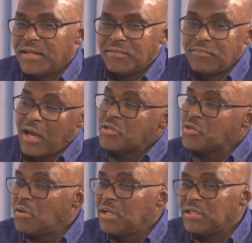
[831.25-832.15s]
and
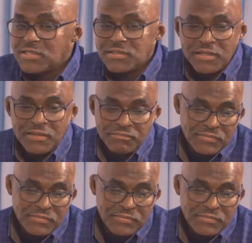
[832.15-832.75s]
actually it's